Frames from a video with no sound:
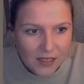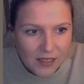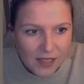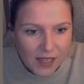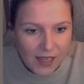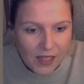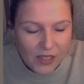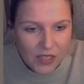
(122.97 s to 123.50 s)

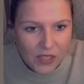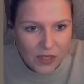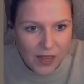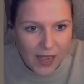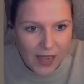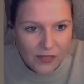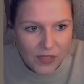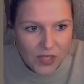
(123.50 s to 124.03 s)
I also
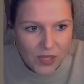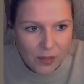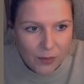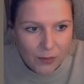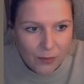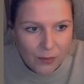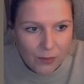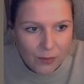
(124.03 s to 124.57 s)
have
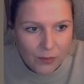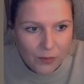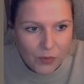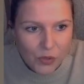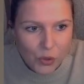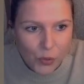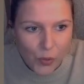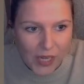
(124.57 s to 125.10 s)
some
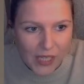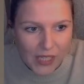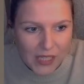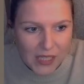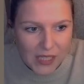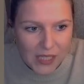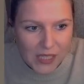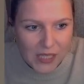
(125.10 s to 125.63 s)

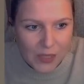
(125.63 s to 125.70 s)
drinks